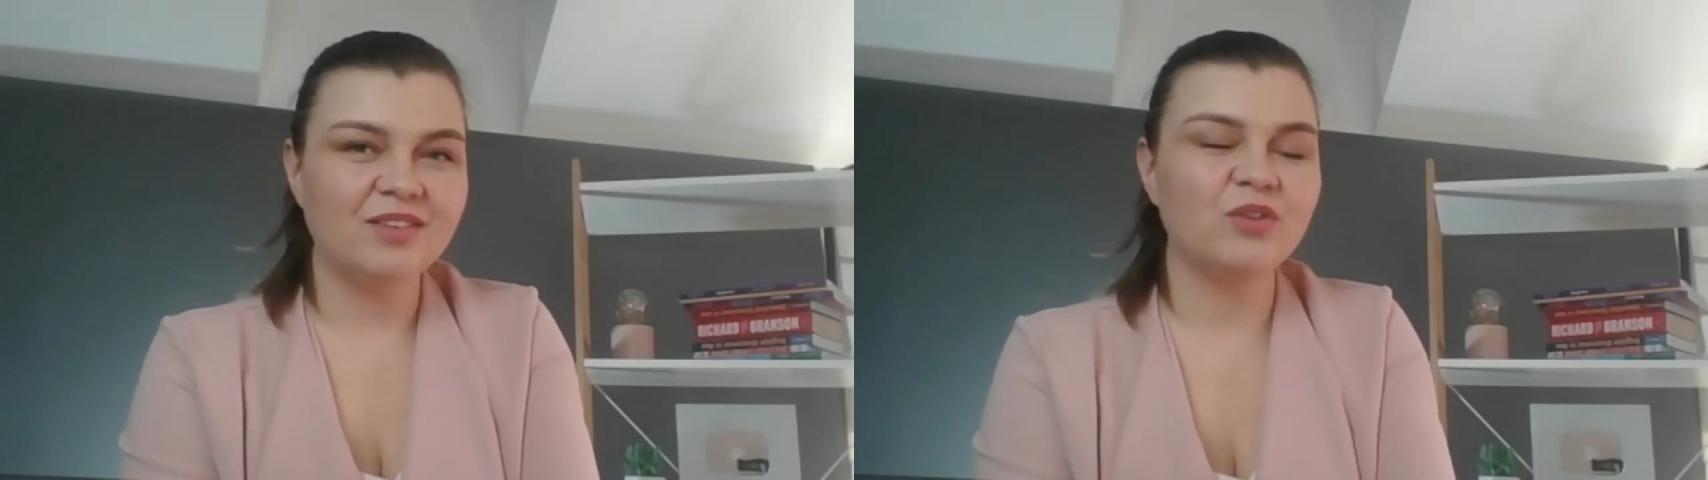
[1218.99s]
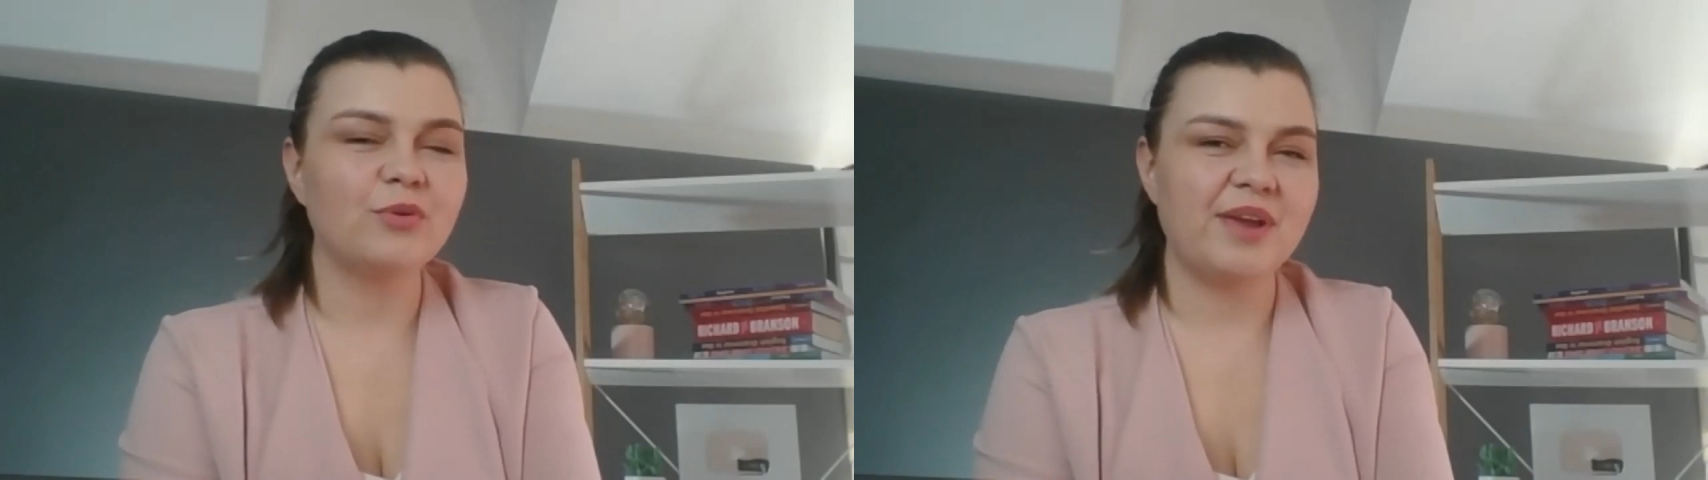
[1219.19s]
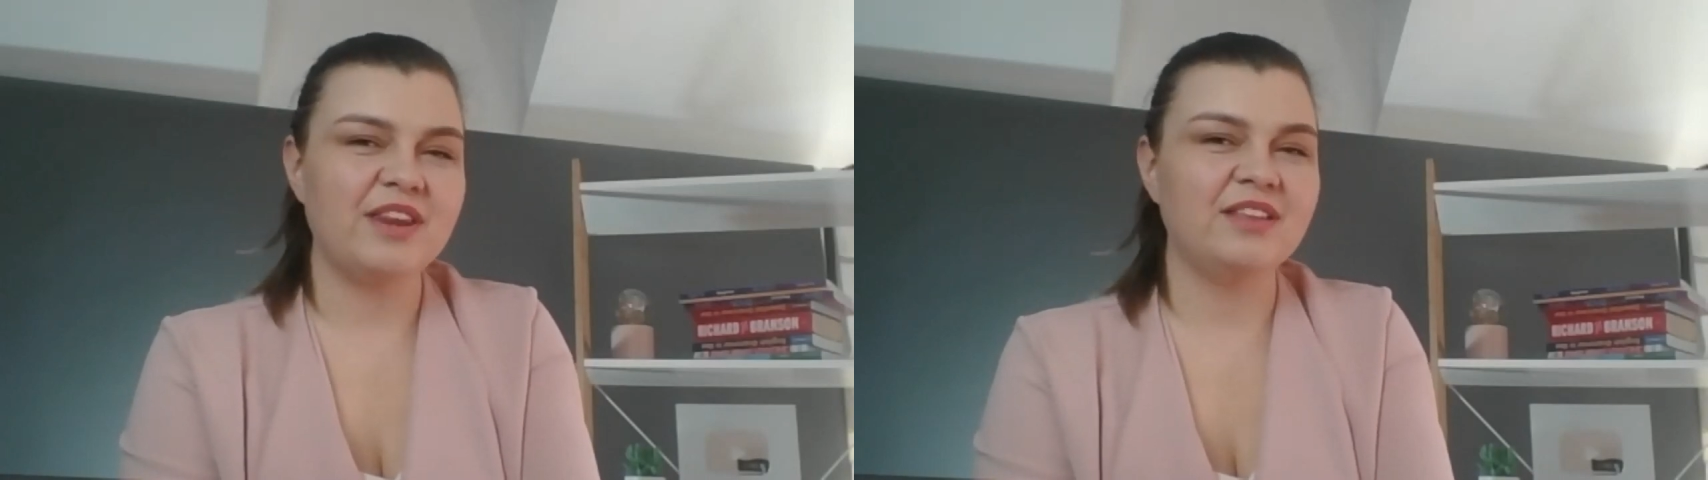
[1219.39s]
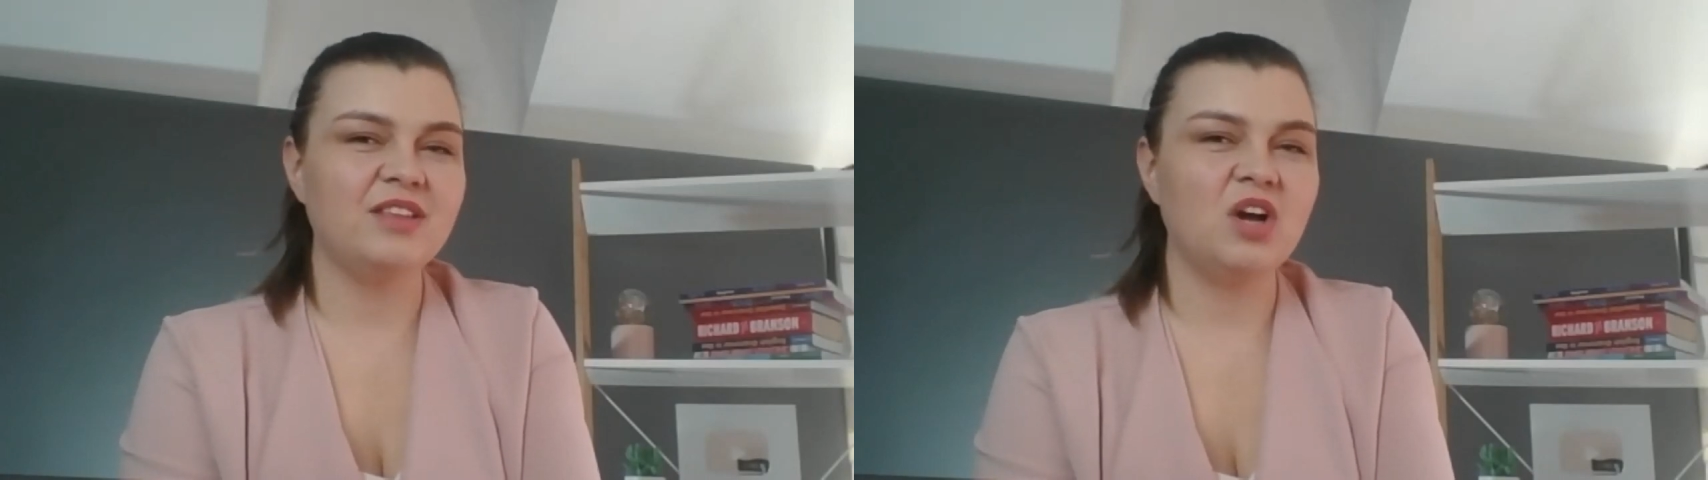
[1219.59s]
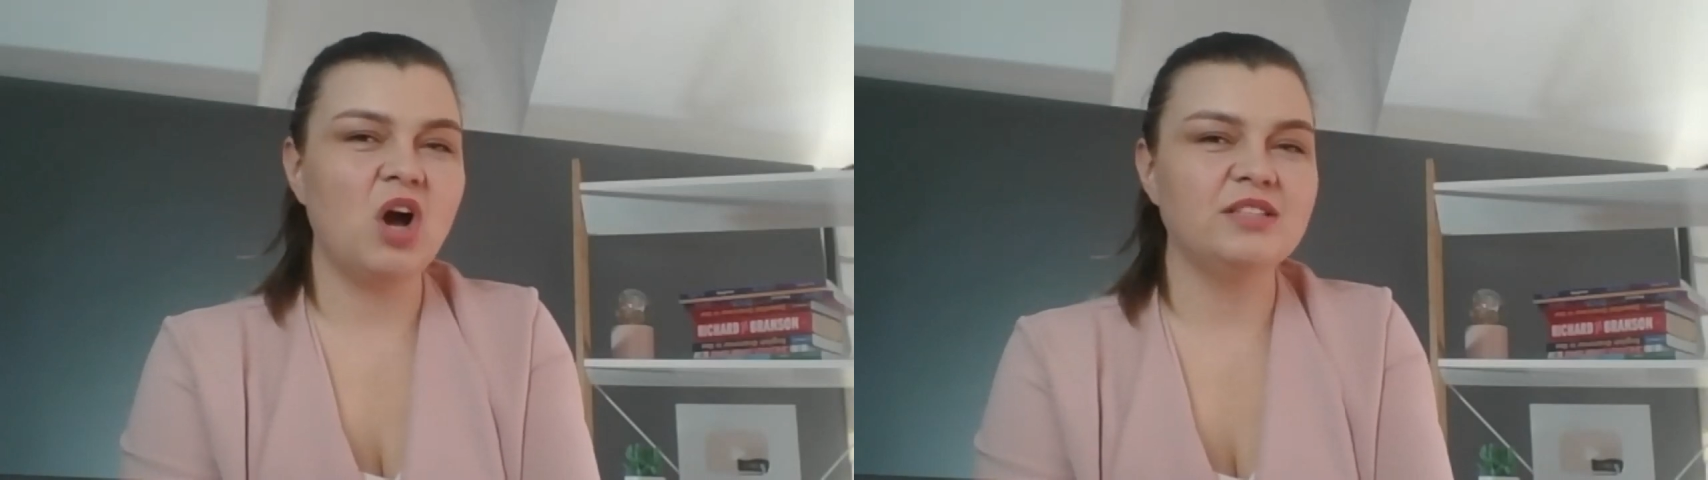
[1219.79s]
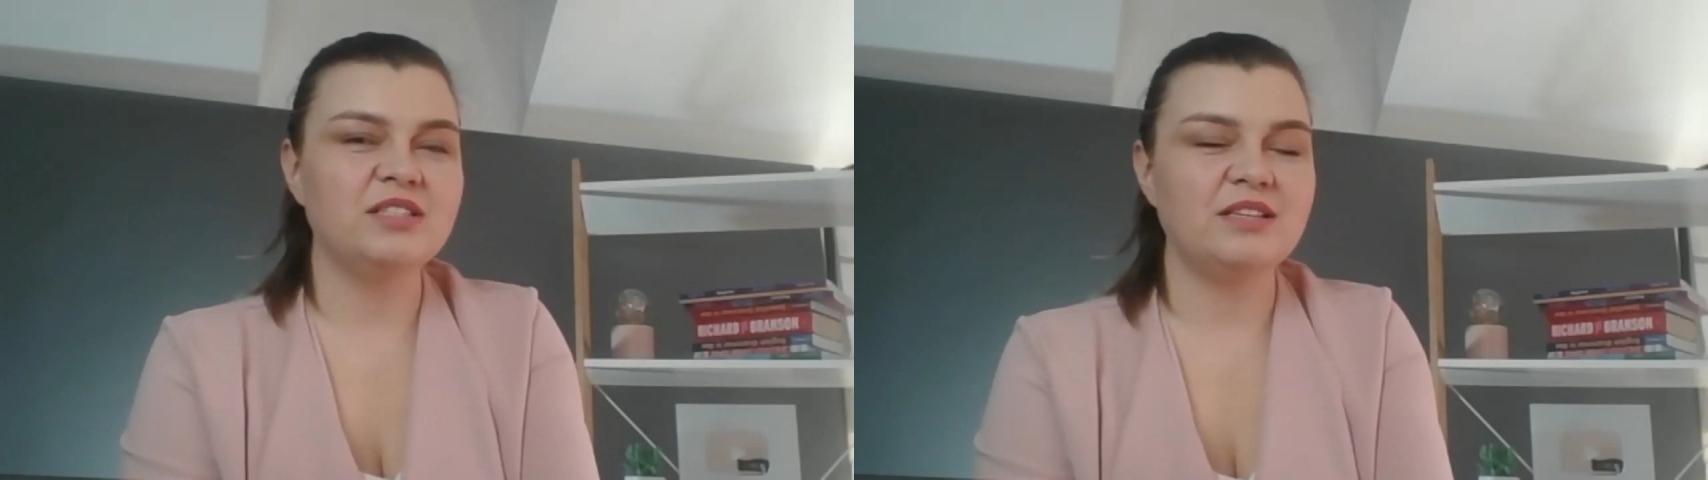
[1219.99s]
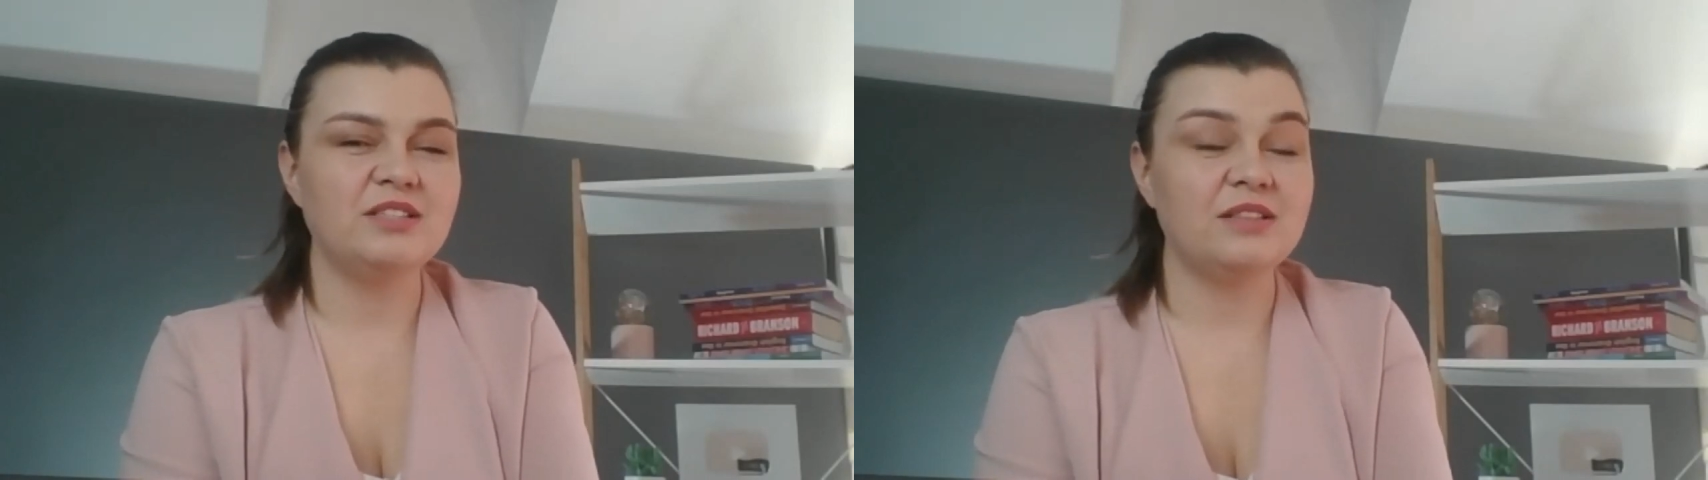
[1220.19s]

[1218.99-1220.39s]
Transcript: on creating the content,